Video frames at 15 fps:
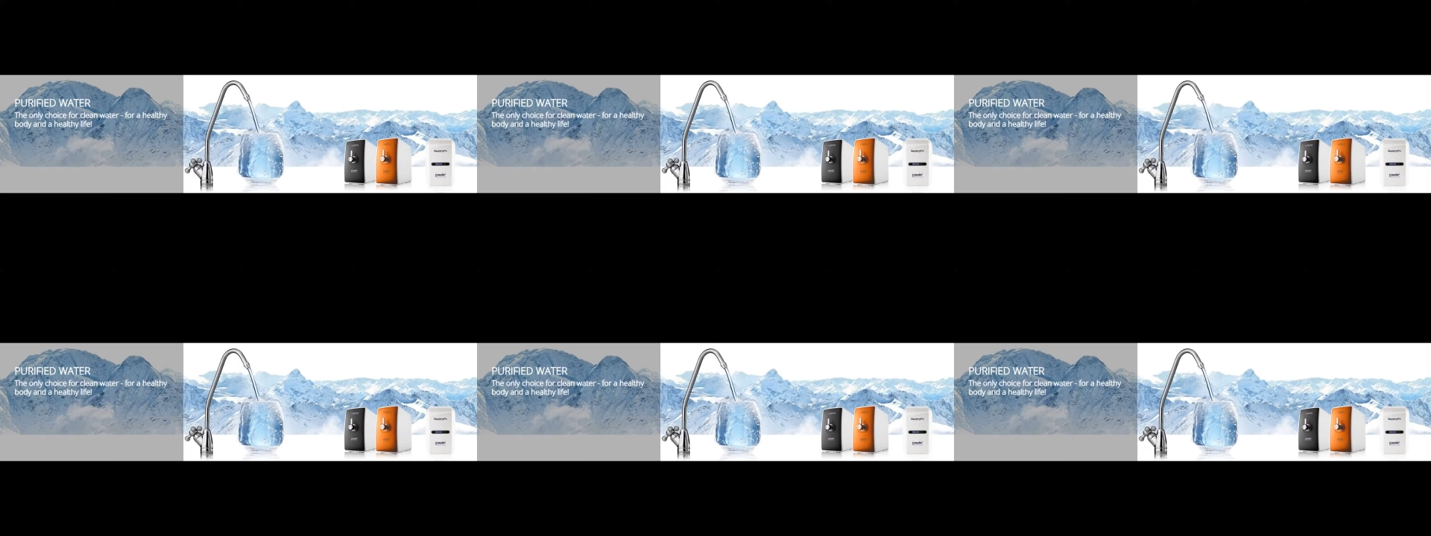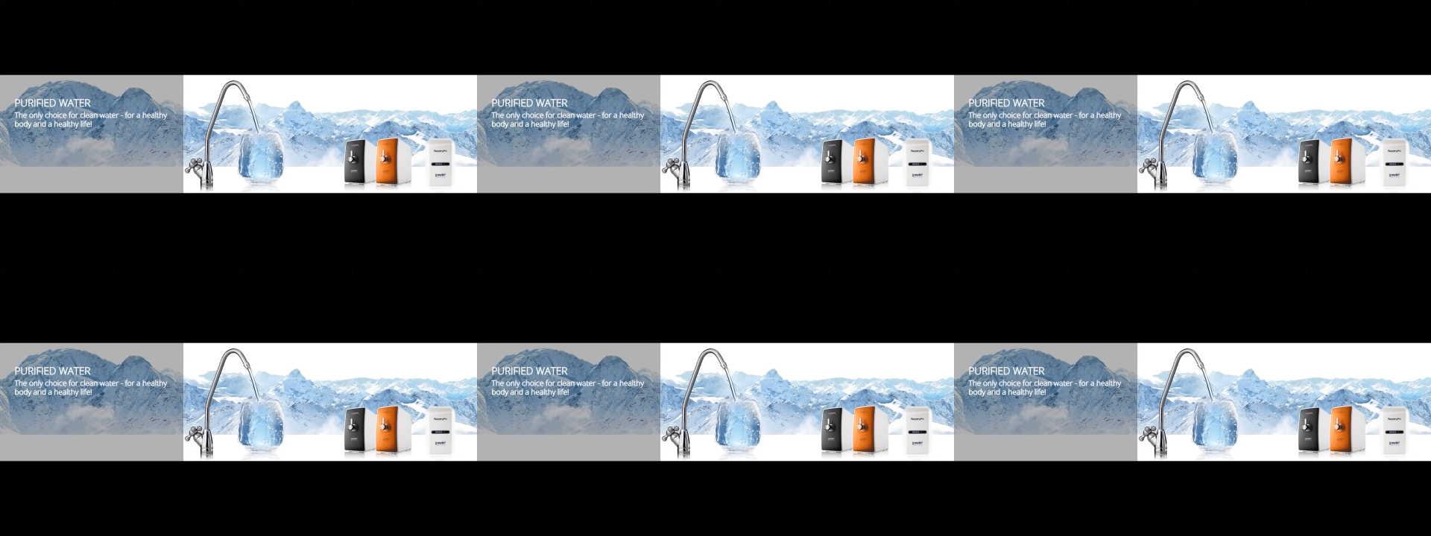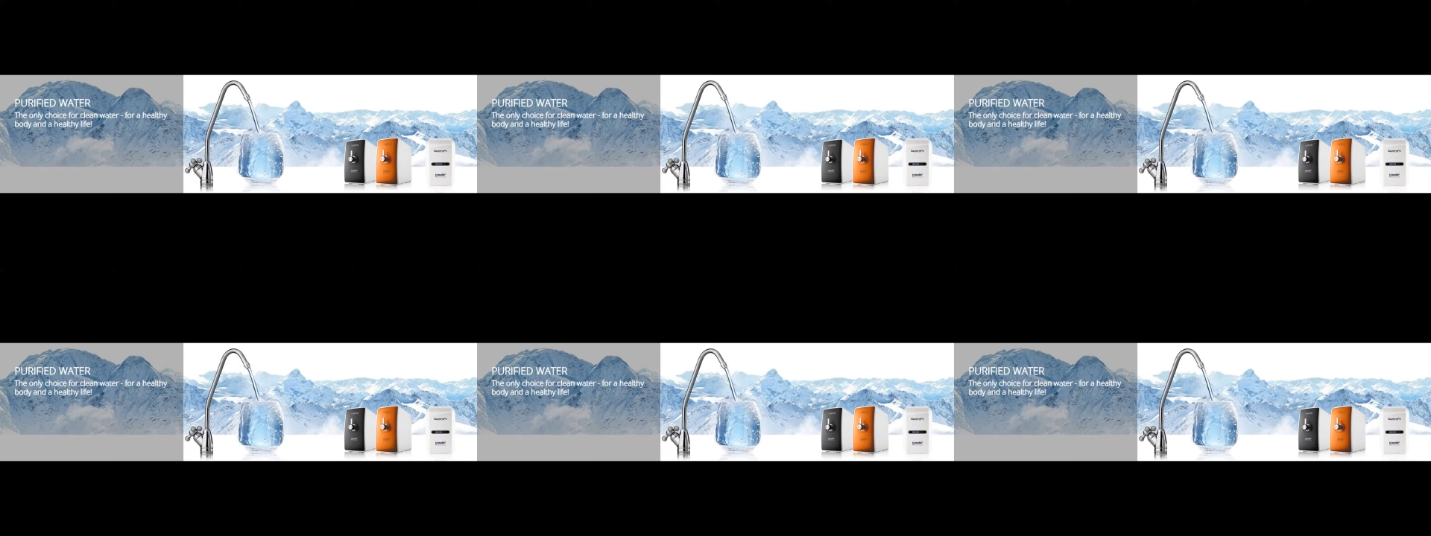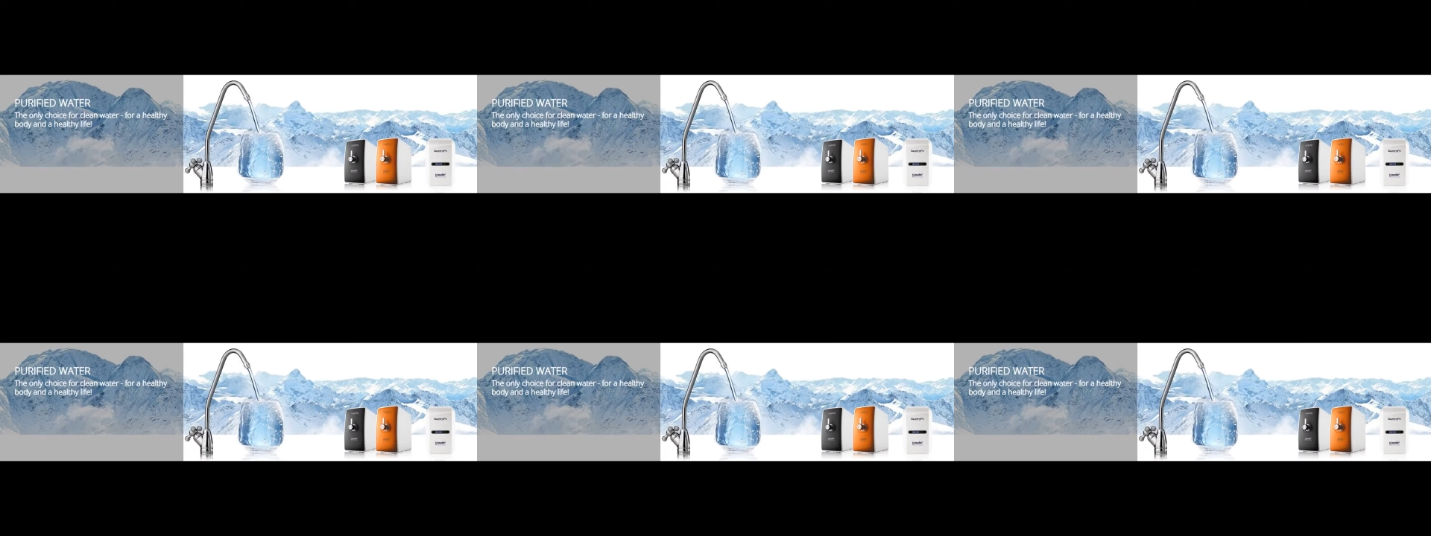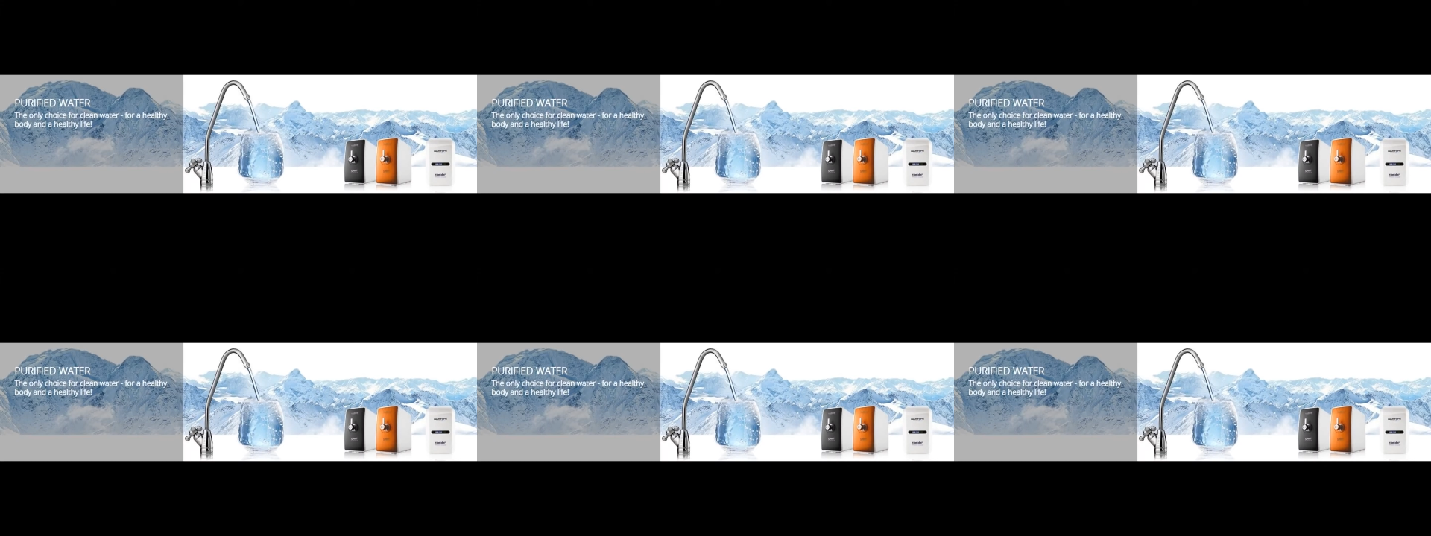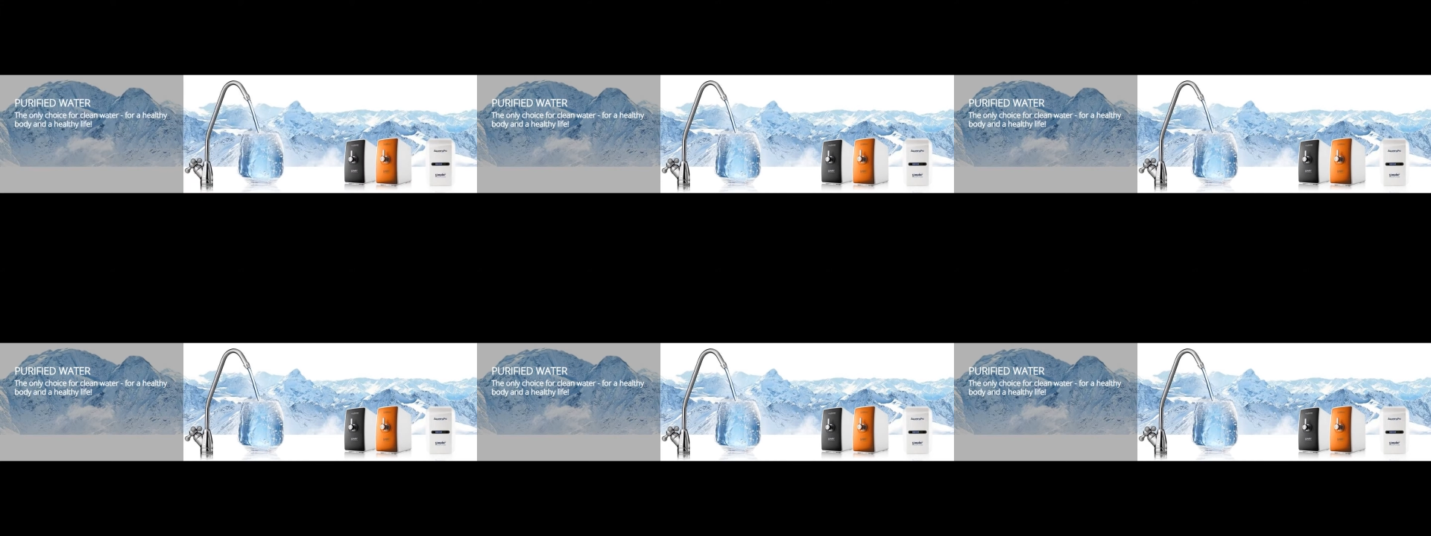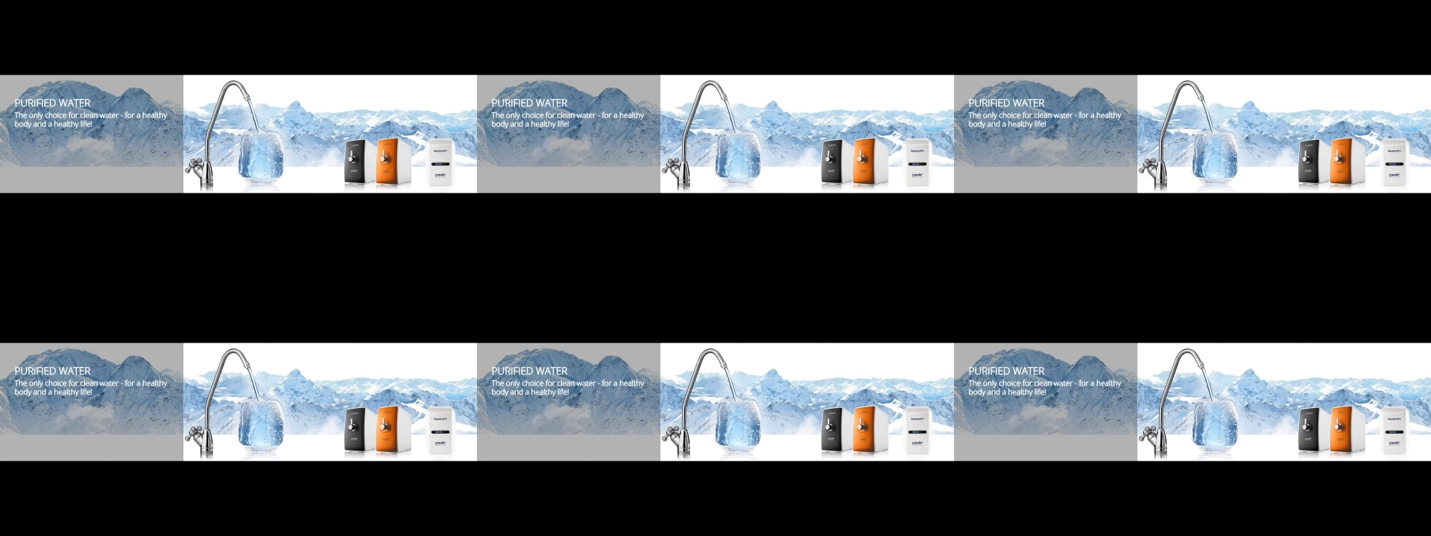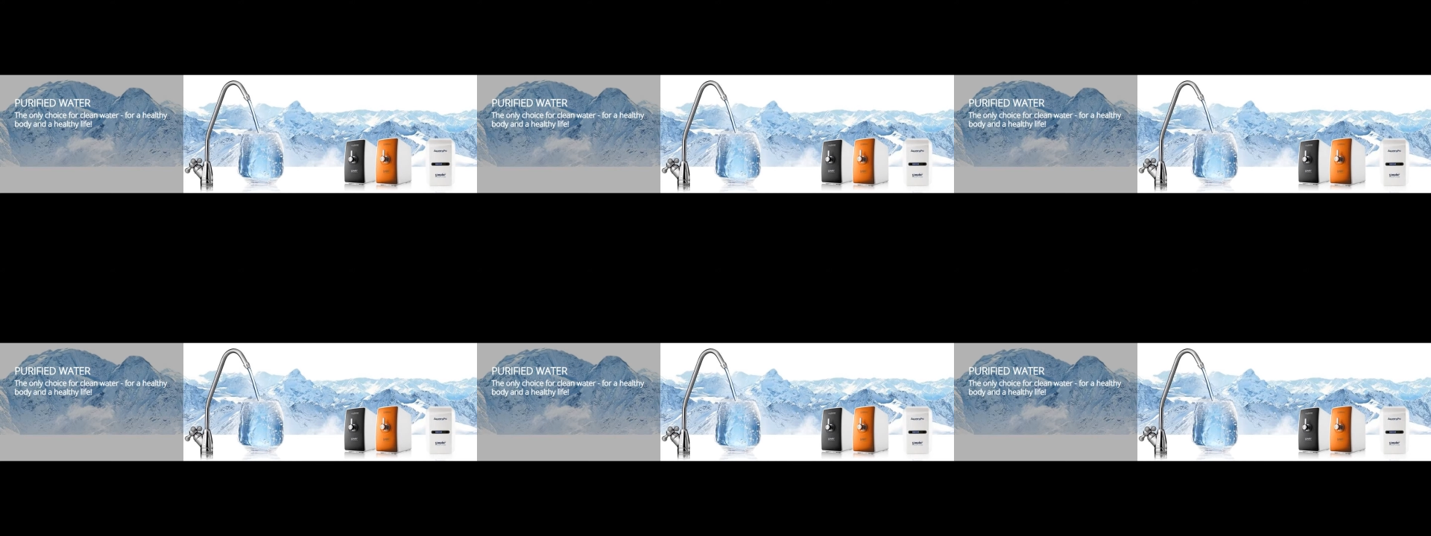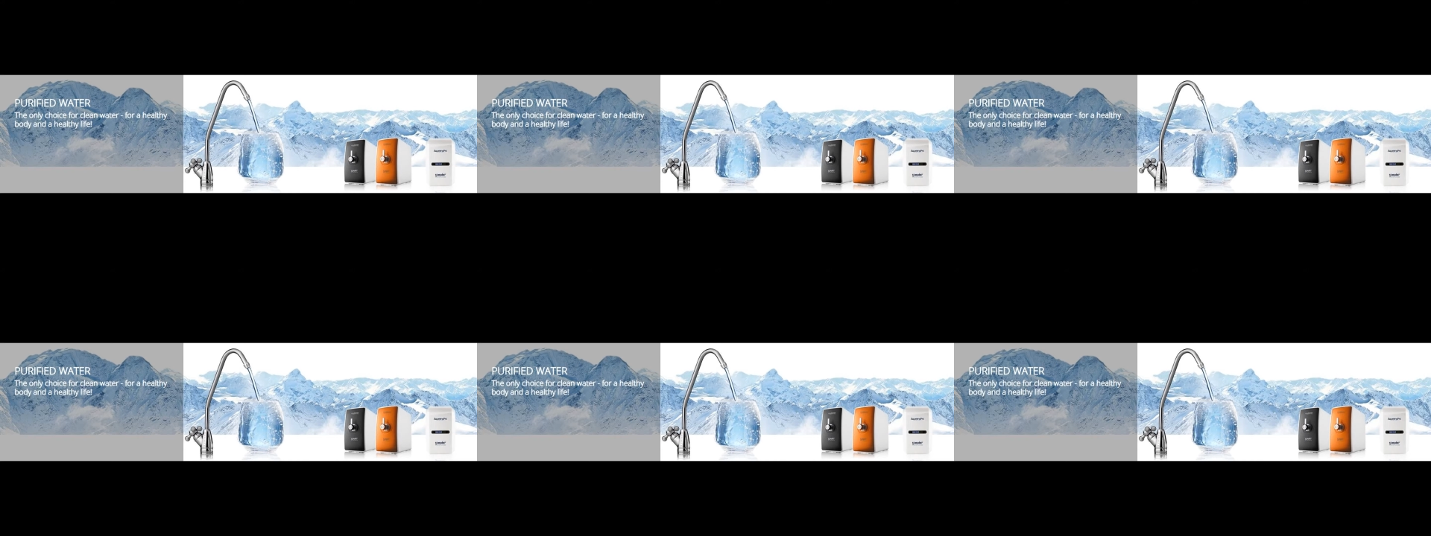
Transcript: Nobody's mouth can be seen.